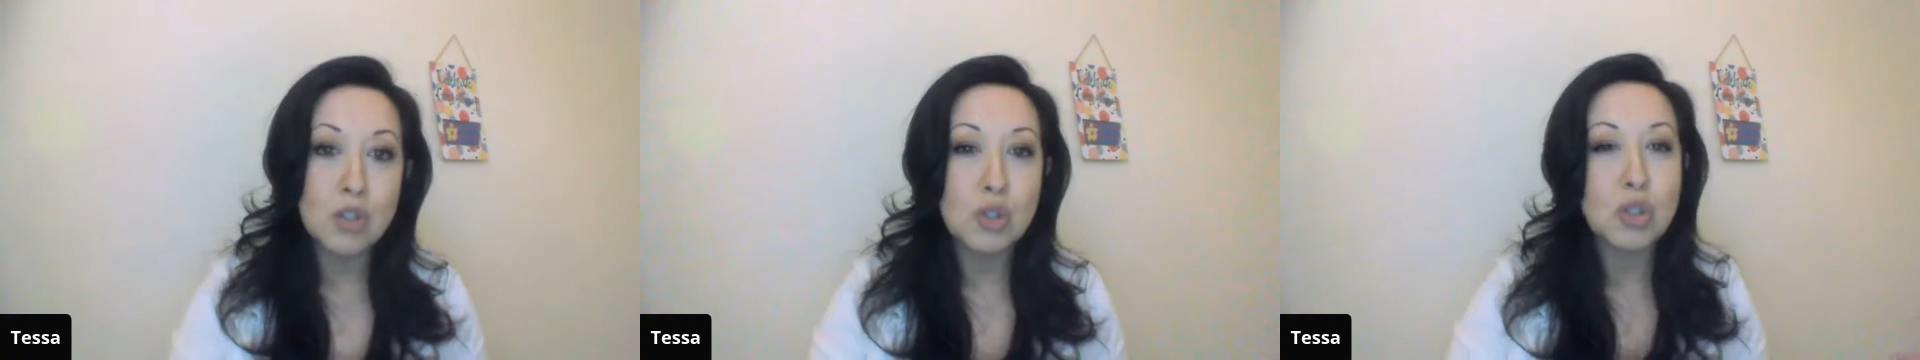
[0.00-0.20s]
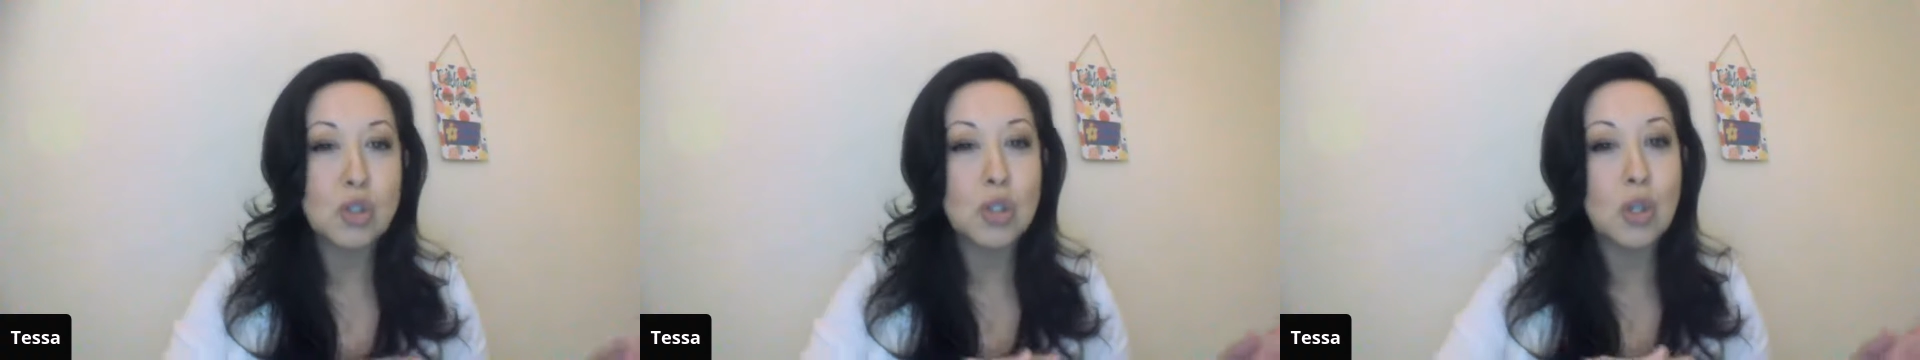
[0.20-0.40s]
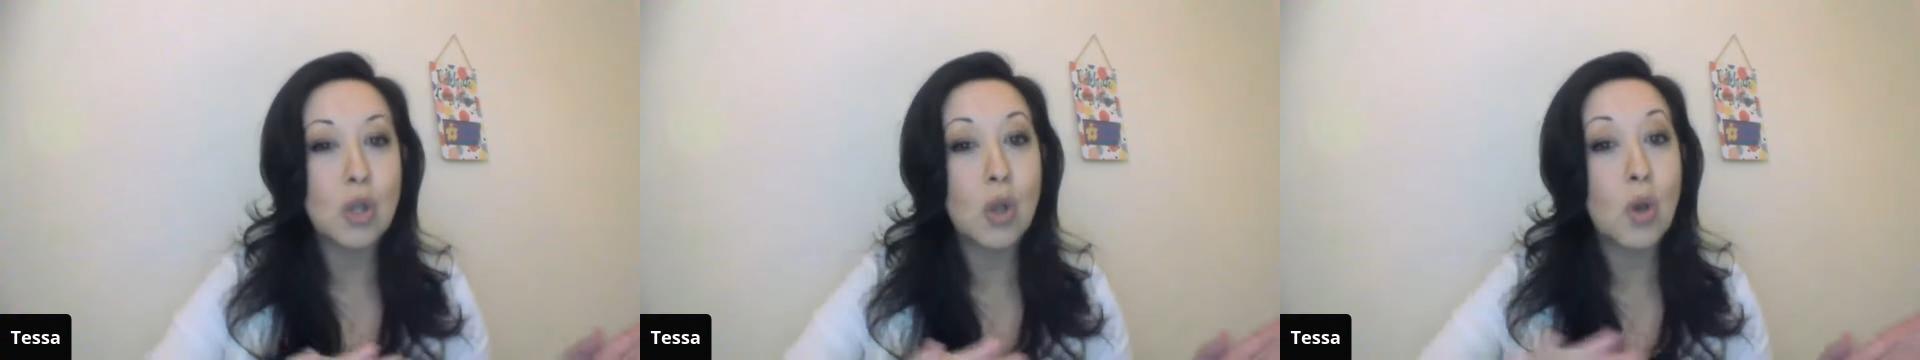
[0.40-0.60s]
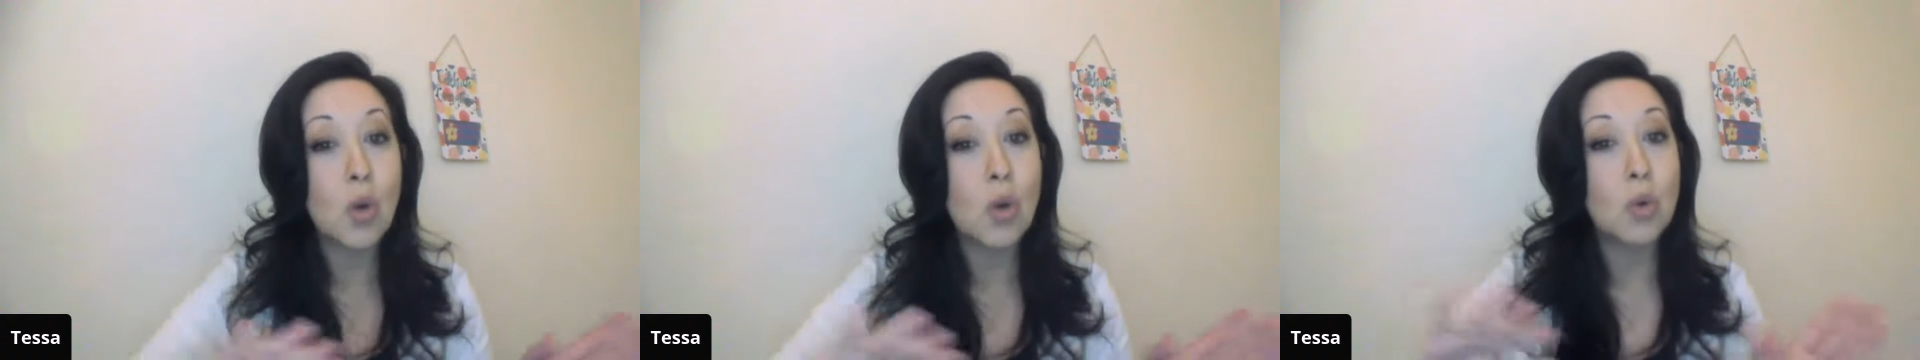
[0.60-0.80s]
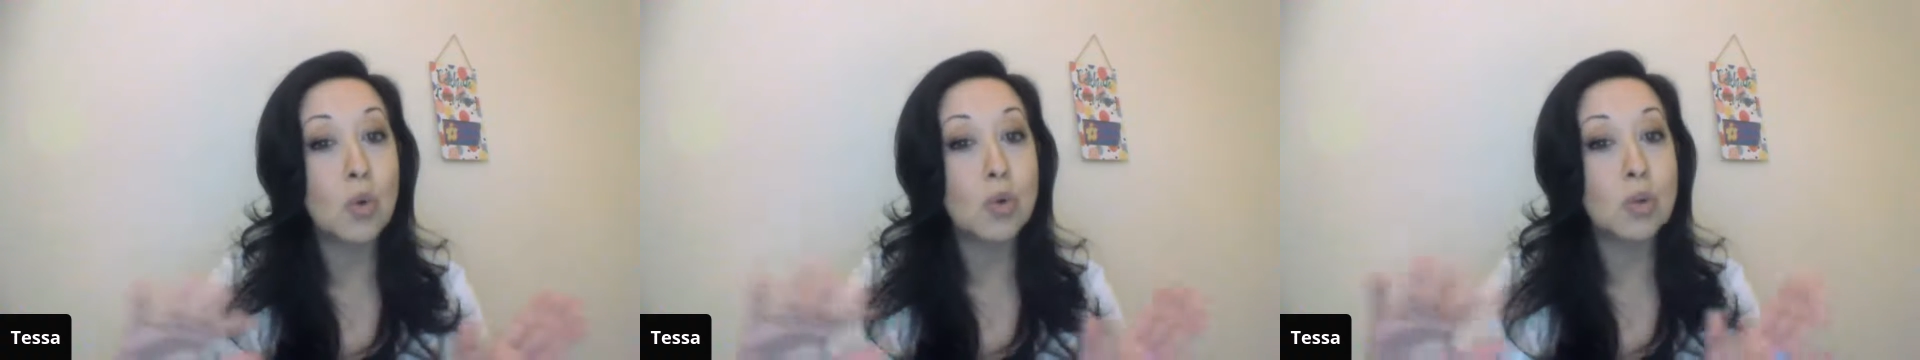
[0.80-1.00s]
to
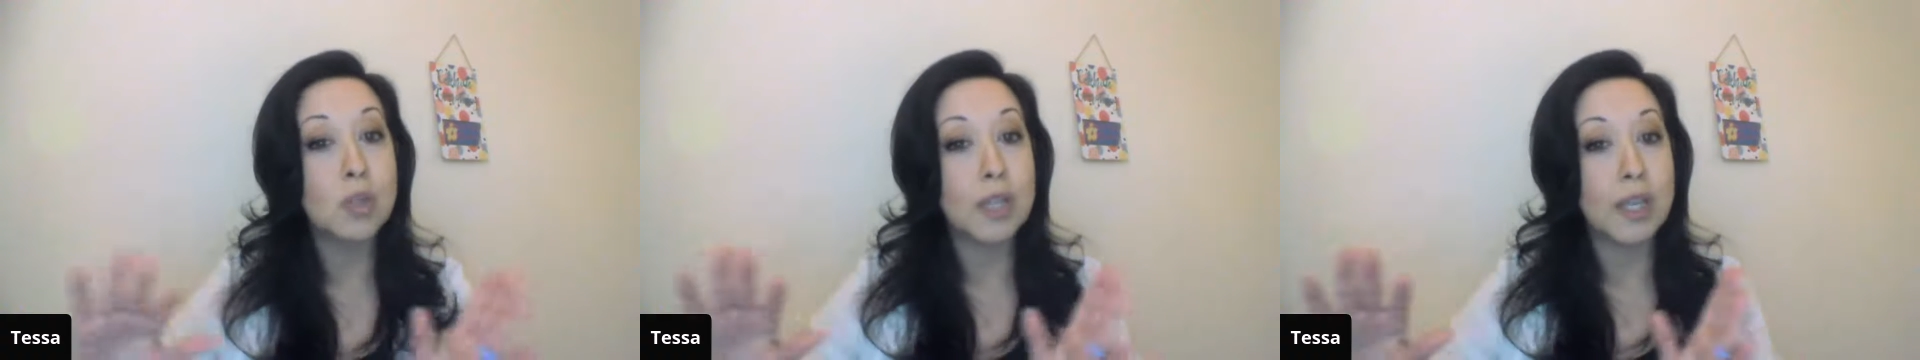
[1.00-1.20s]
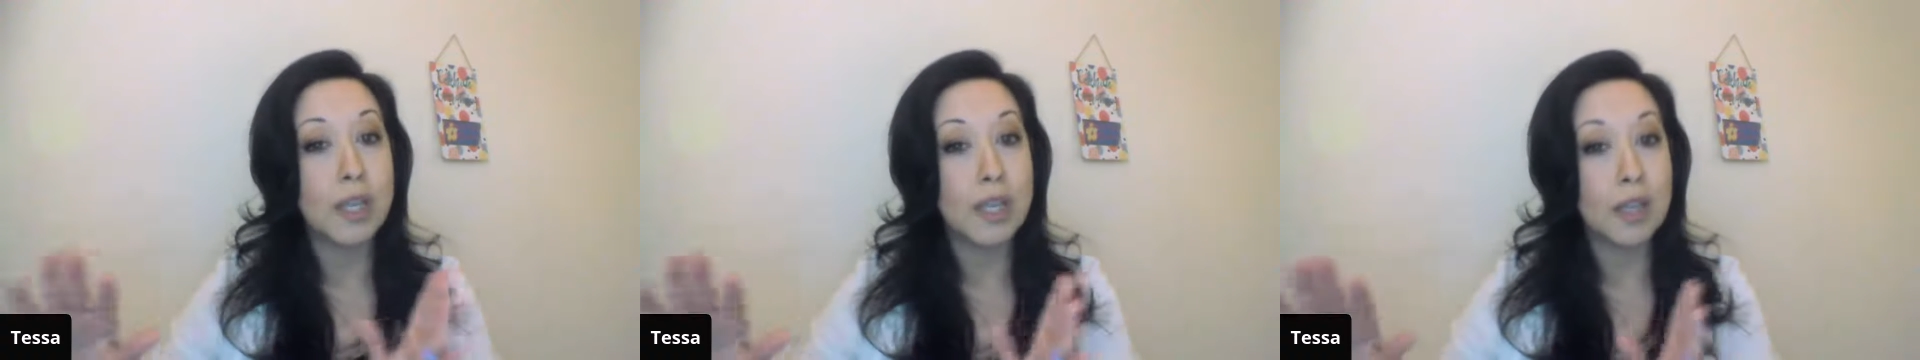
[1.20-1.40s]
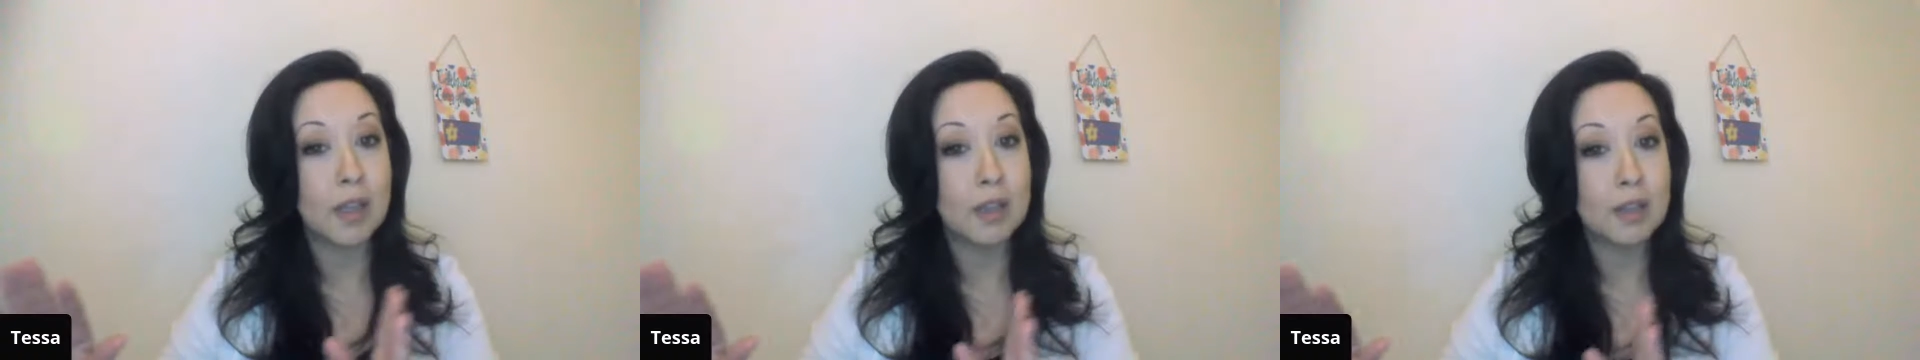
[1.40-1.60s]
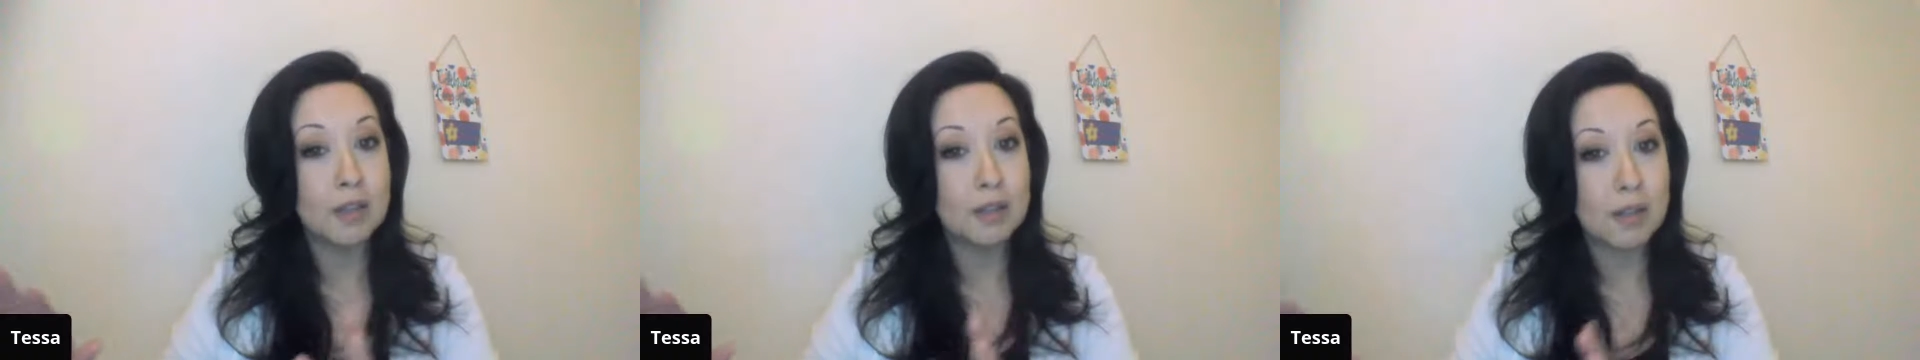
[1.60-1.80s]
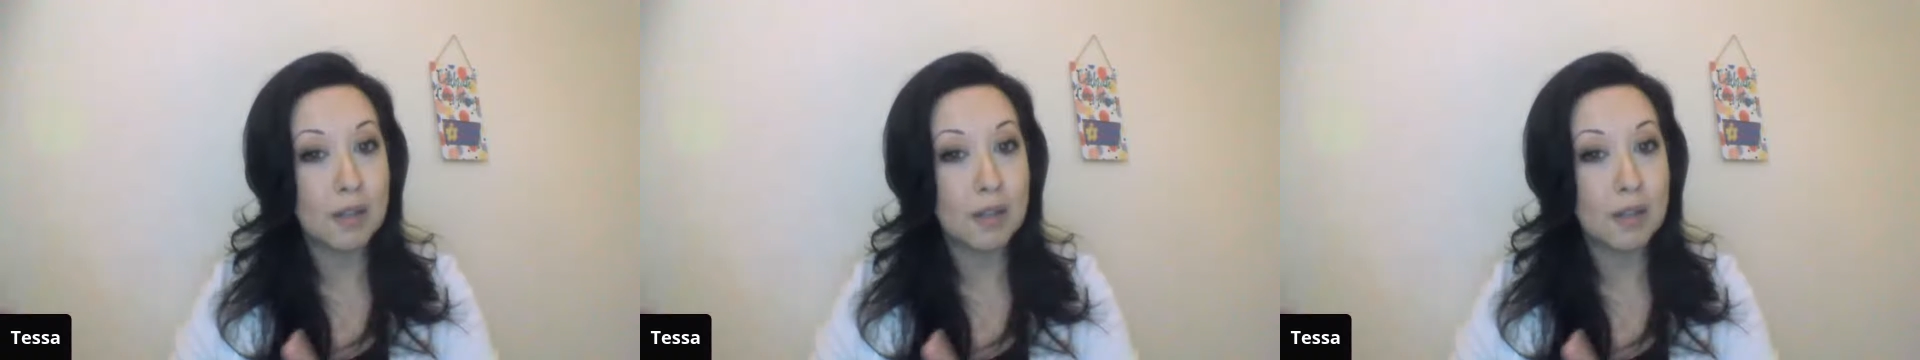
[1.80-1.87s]
slowly